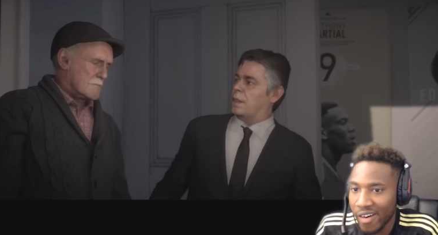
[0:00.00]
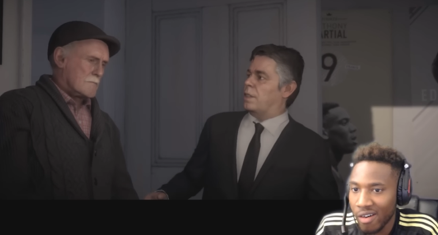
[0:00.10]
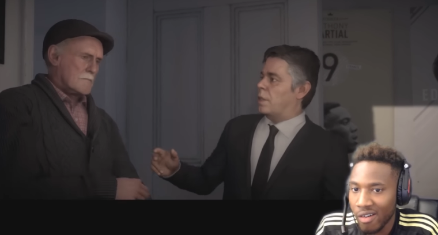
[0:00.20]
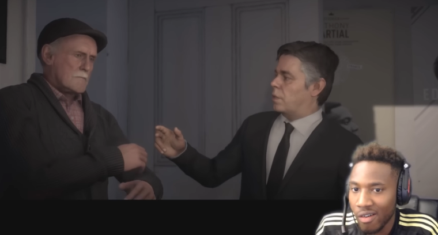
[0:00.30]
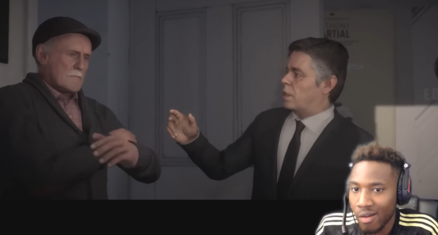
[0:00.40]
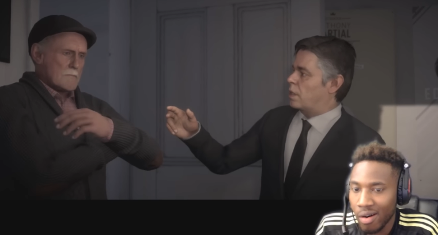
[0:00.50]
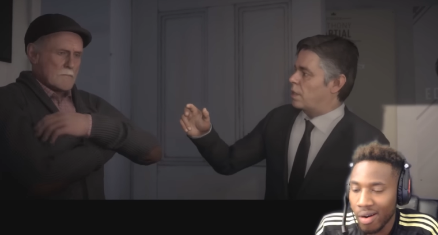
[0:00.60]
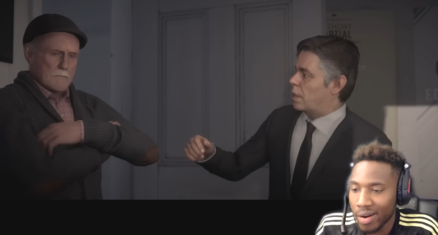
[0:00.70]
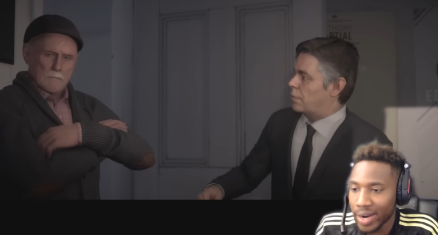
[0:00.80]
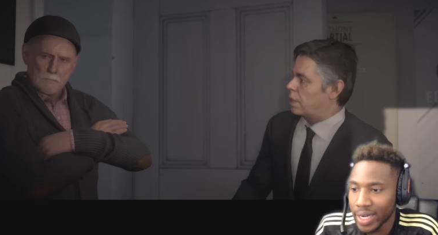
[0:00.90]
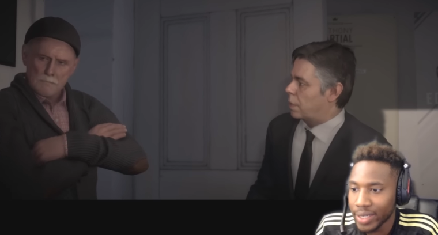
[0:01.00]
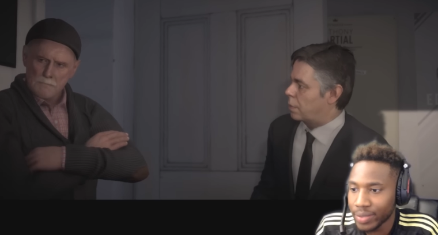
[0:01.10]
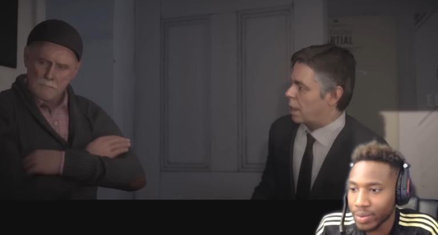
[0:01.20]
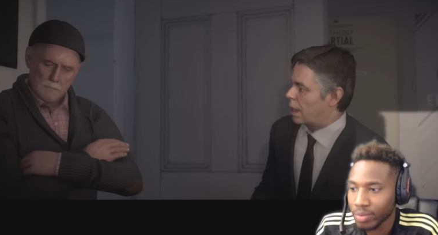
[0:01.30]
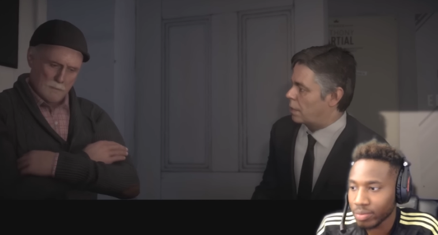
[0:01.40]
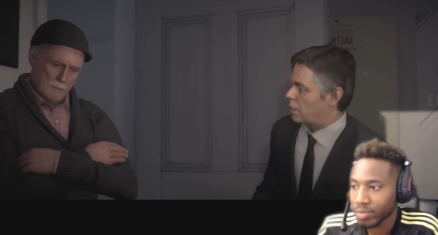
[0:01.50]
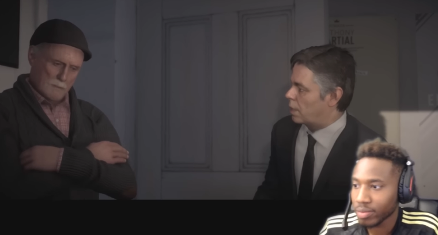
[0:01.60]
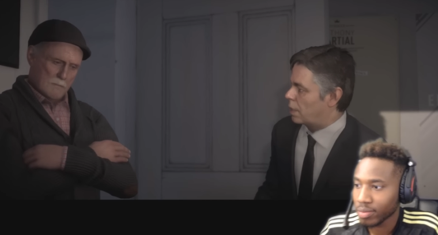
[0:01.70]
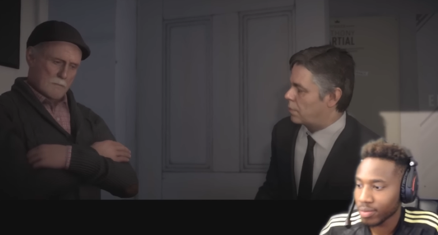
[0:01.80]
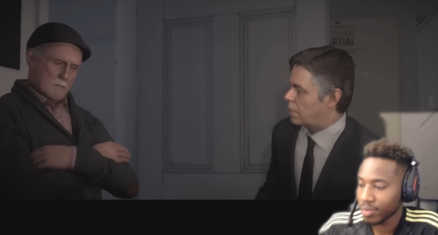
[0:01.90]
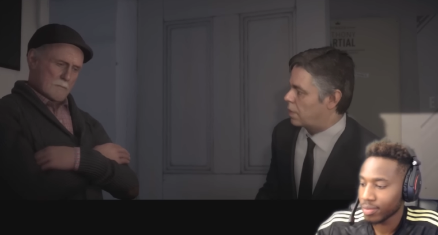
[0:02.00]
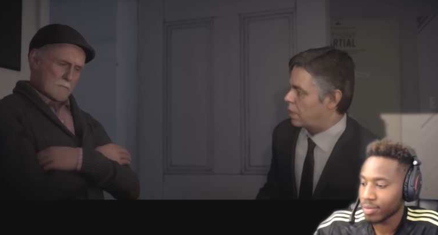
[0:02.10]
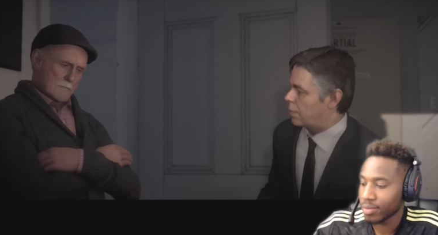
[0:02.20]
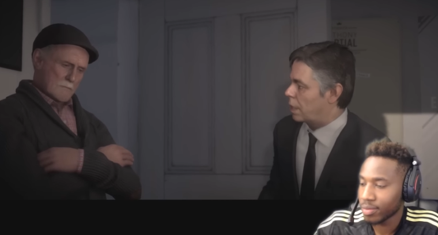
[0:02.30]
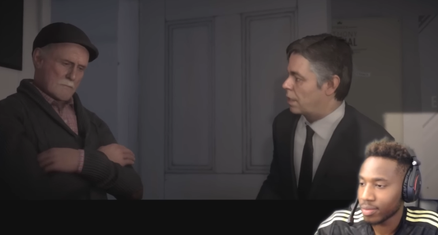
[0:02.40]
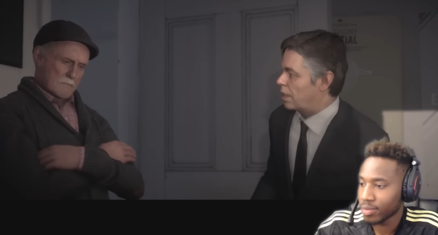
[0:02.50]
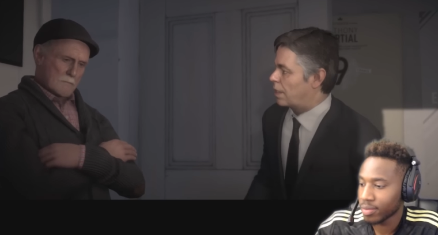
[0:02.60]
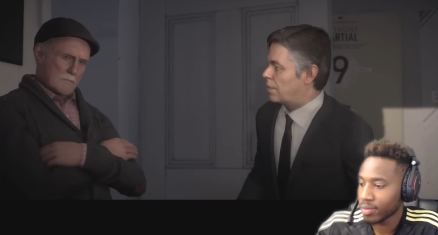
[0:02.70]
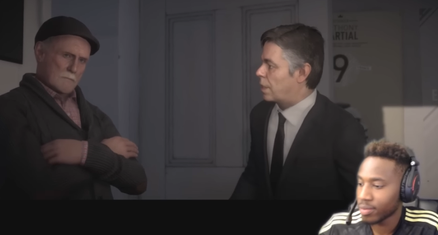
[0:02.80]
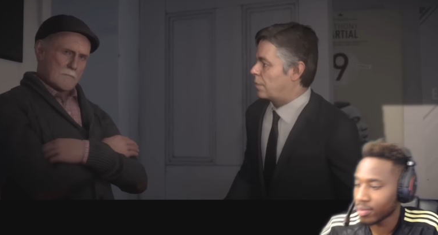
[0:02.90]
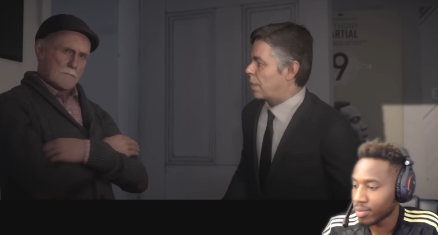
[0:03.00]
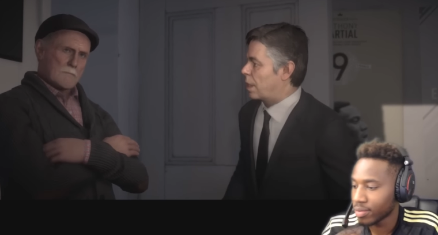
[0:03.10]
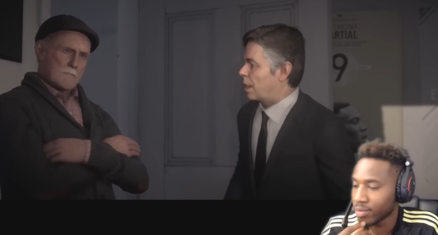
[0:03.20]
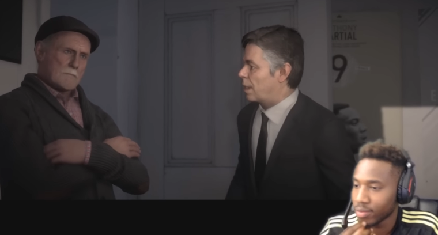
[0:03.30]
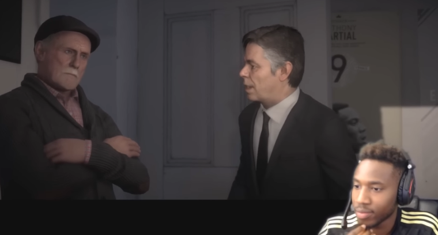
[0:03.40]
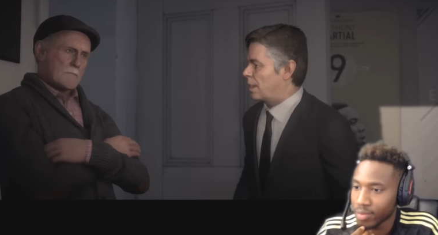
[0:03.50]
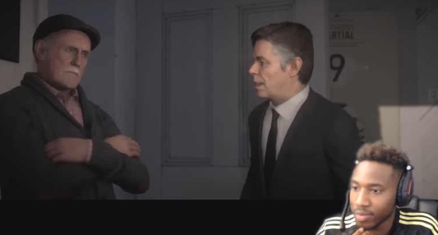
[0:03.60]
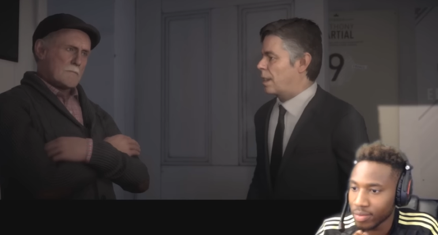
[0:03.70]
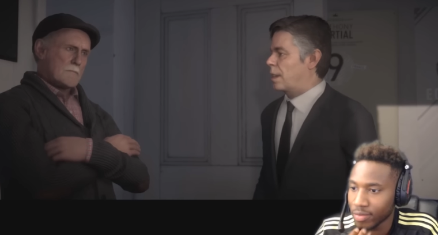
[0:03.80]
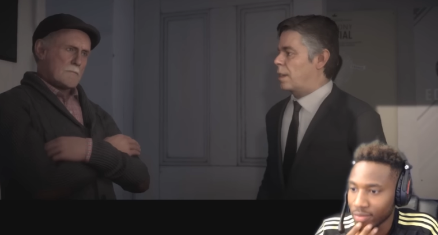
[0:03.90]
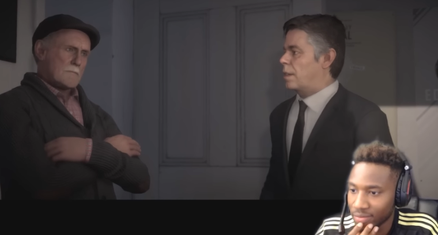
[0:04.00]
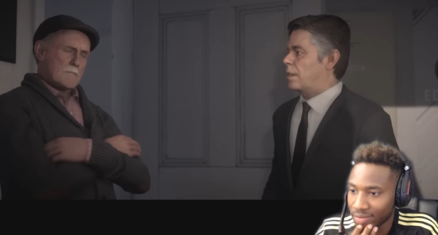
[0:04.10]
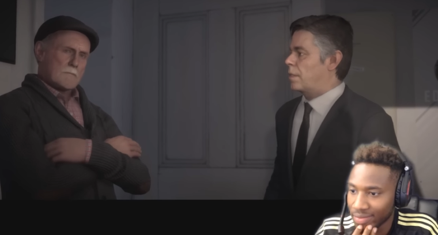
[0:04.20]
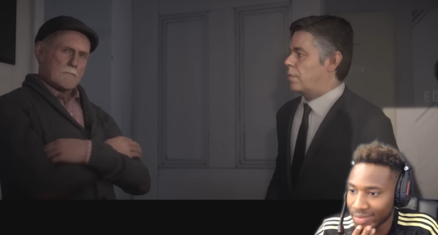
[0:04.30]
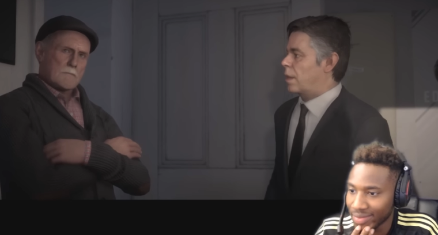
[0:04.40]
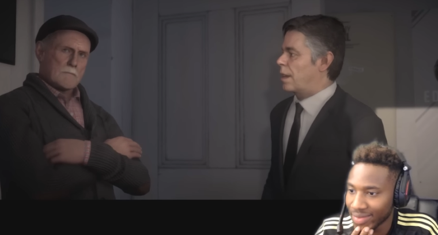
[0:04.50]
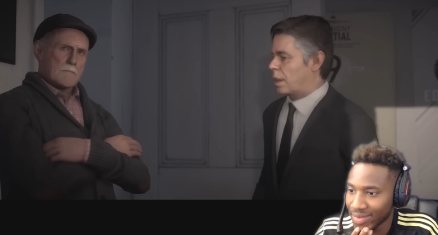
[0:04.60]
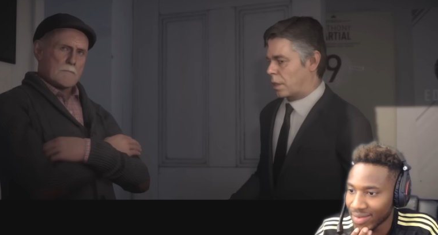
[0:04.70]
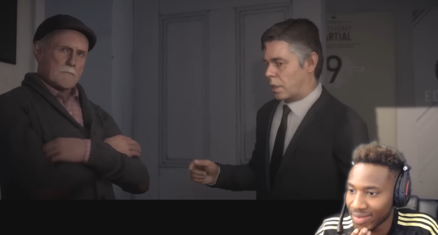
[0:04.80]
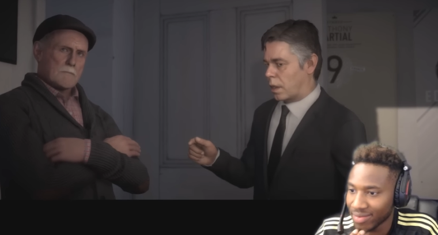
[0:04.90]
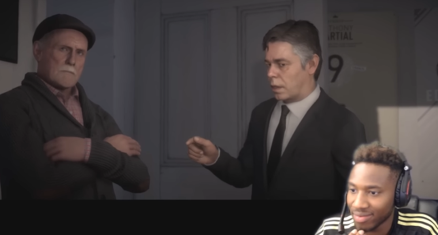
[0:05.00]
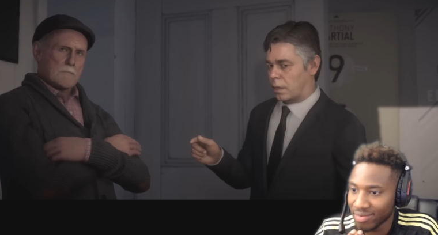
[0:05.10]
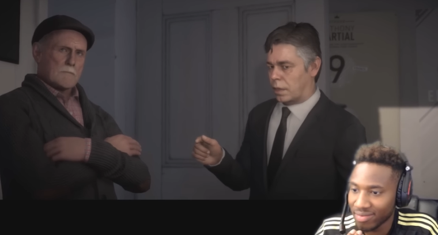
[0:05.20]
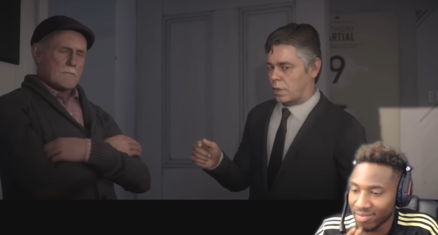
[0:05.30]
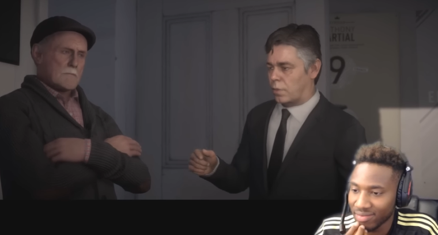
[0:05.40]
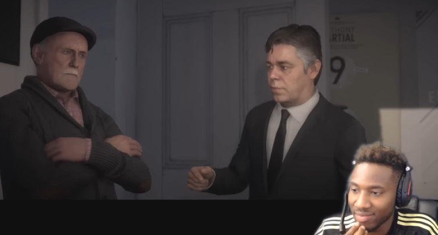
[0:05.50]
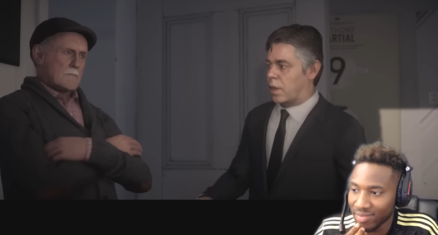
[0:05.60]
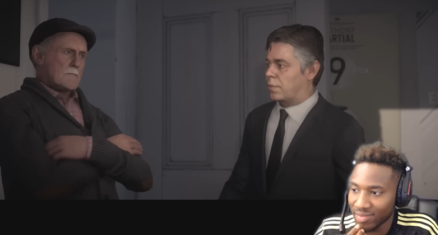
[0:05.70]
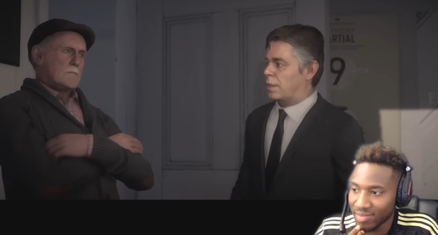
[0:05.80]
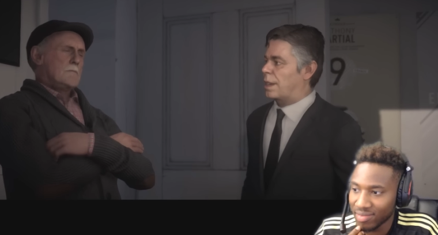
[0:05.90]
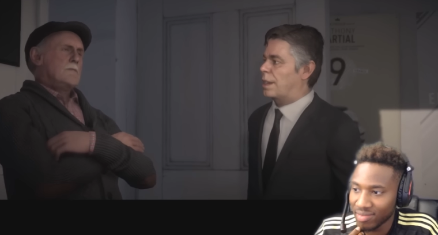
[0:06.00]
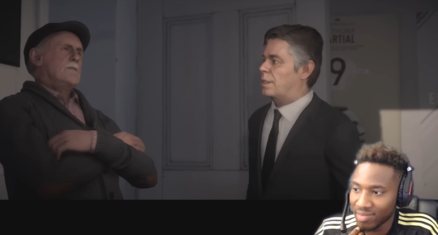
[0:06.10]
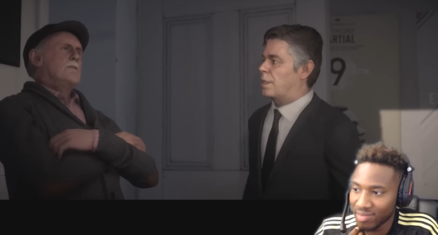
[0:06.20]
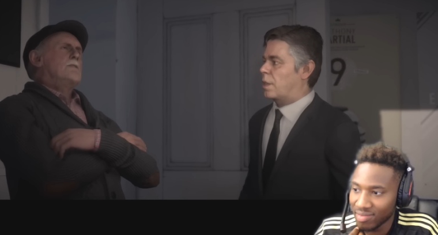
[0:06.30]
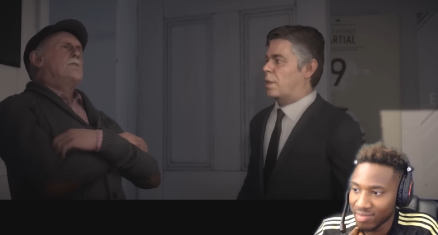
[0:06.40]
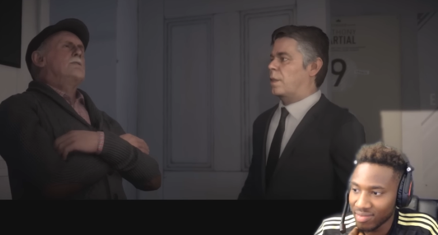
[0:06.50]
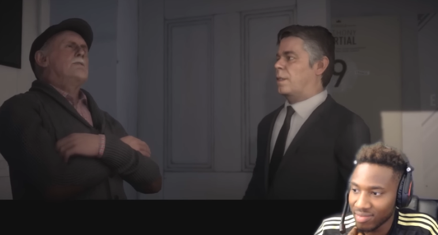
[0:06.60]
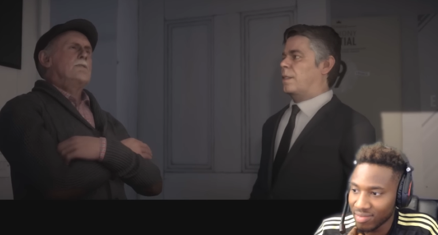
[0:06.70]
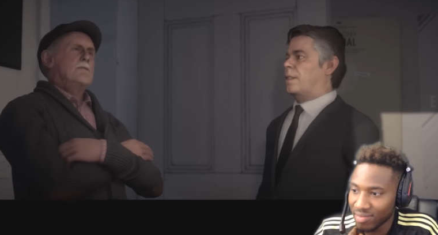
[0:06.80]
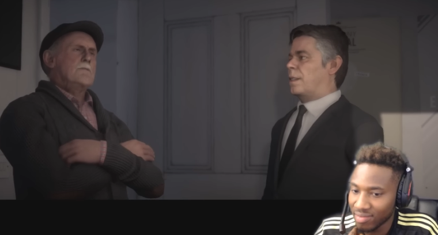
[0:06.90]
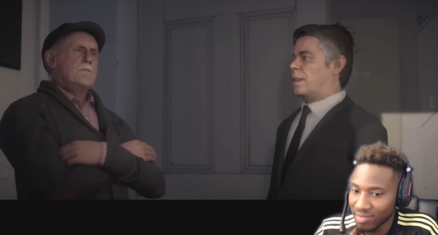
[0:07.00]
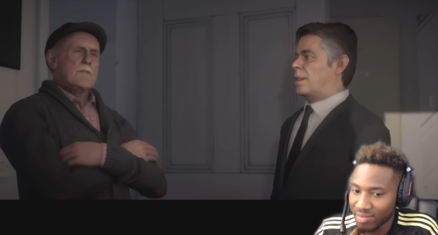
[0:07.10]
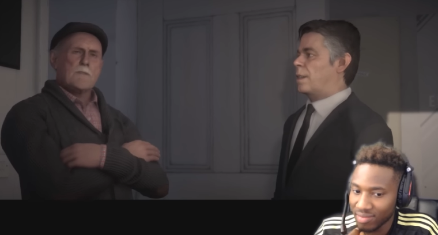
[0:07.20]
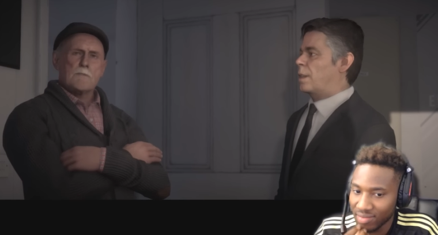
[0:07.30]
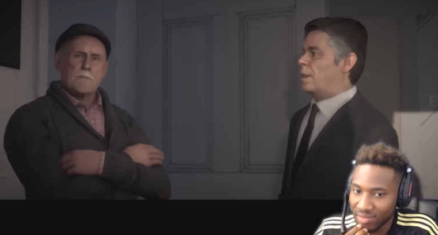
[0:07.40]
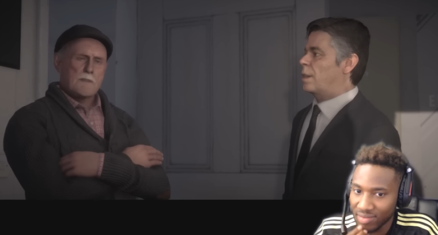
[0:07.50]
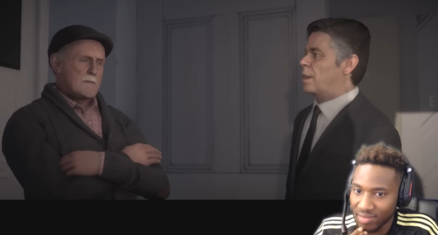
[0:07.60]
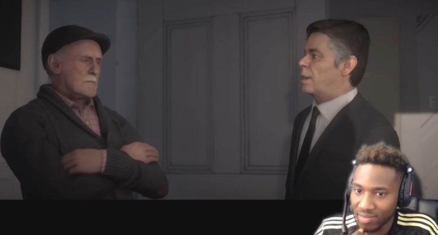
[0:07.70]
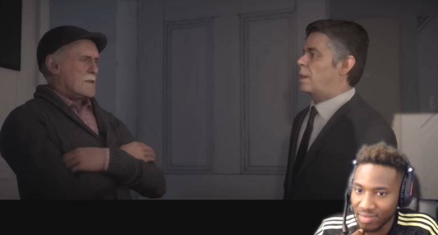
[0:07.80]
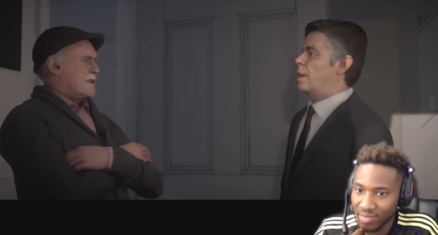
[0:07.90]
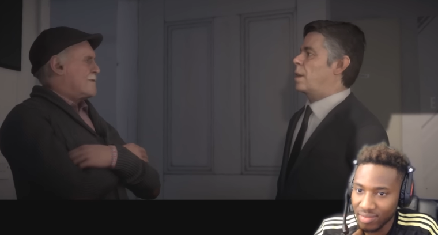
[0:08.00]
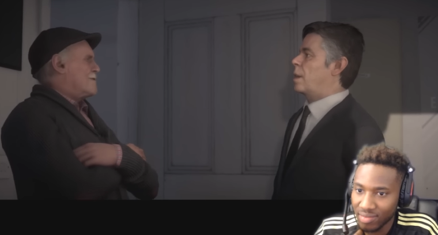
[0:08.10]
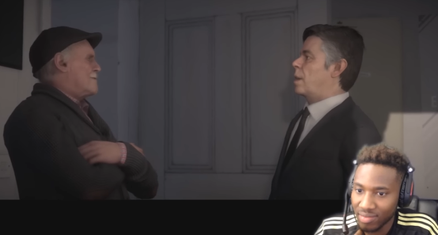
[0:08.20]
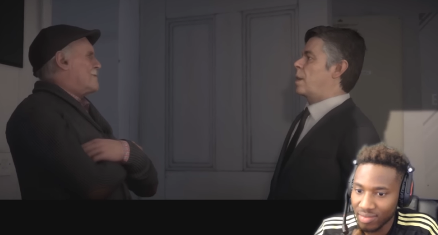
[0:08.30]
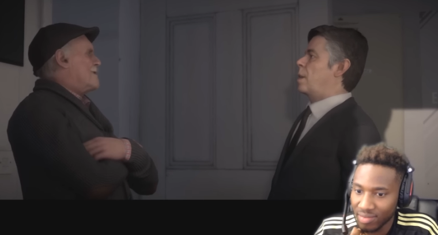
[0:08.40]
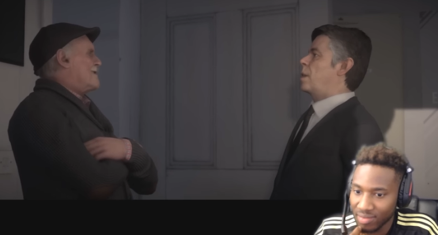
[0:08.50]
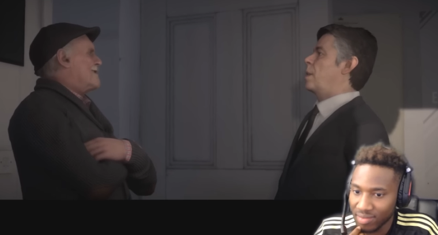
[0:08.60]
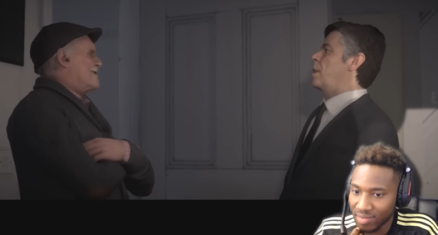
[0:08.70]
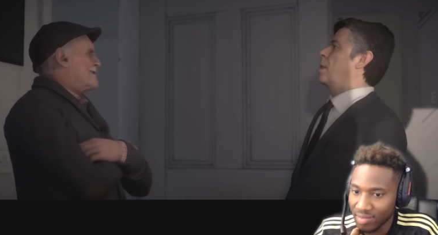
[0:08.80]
Speaker 1: you know, it's a shame you were playing in the days before the big TV money kicked in. Player like you, I could have got you a proper deal or two. Yeah, right. We didn't play for the money.